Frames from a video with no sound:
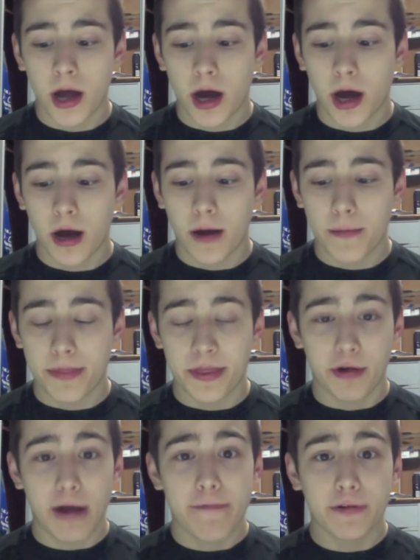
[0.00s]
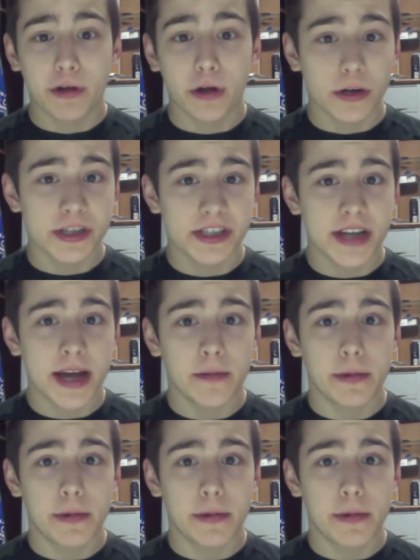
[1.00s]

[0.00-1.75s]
The graphical art style,